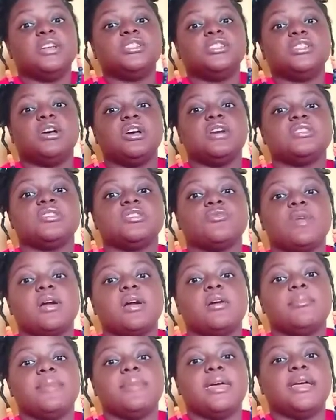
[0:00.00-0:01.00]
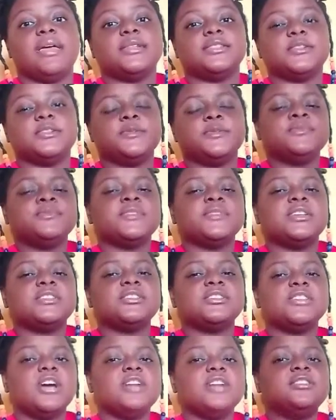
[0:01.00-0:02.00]
she also recommends
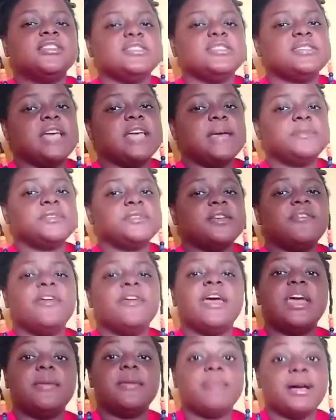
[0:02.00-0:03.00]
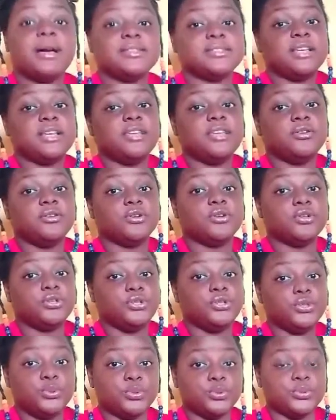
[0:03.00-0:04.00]
certain types of hairbands that you could
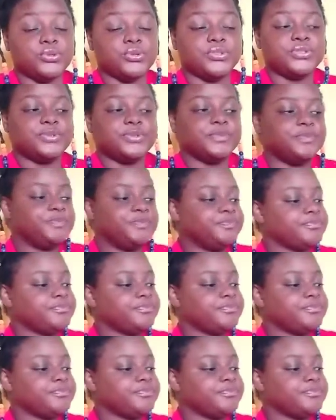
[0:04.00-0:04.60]
use.